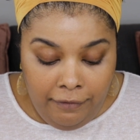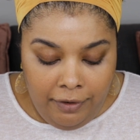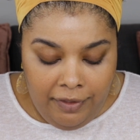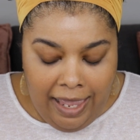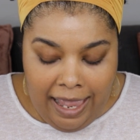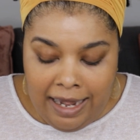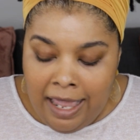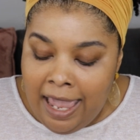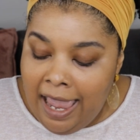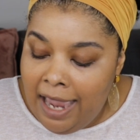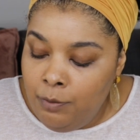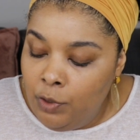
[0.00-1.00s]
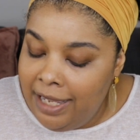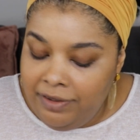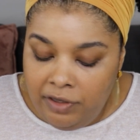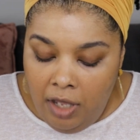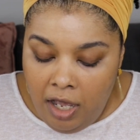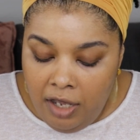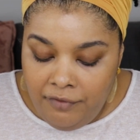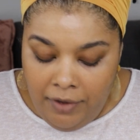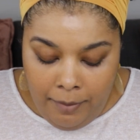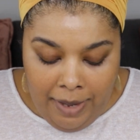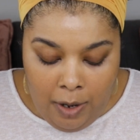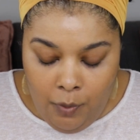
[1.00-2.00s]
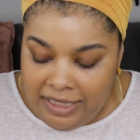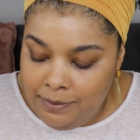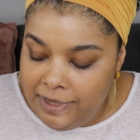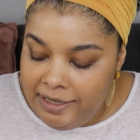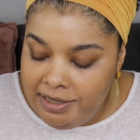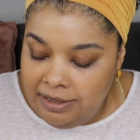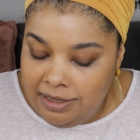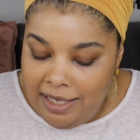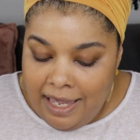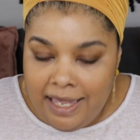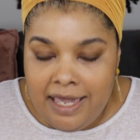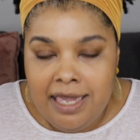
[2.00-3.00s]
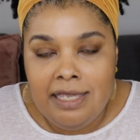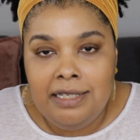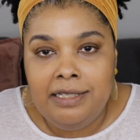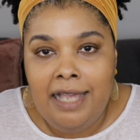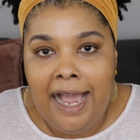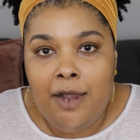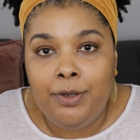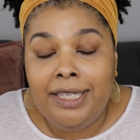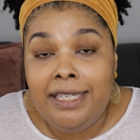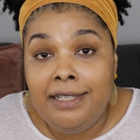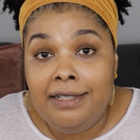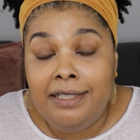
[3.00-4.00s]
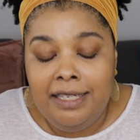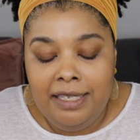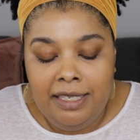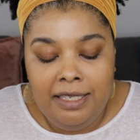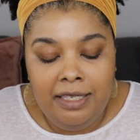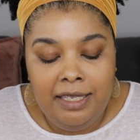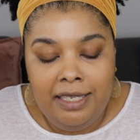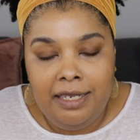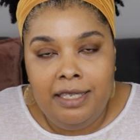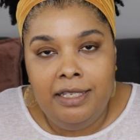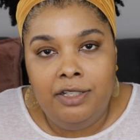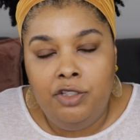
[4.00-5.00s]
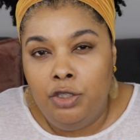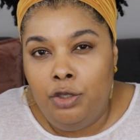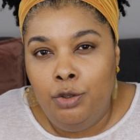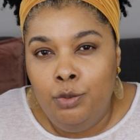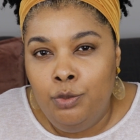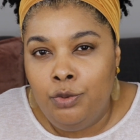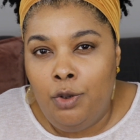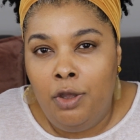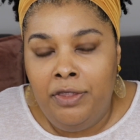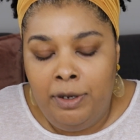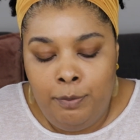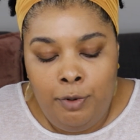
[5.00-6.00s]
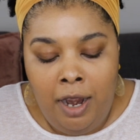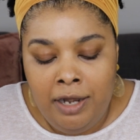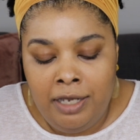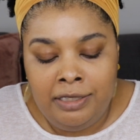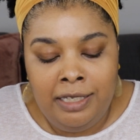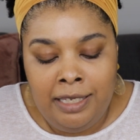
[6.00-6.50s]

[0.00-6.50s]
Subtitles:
for that. And what I love about Westman Atelier is how easy it is to use all their products.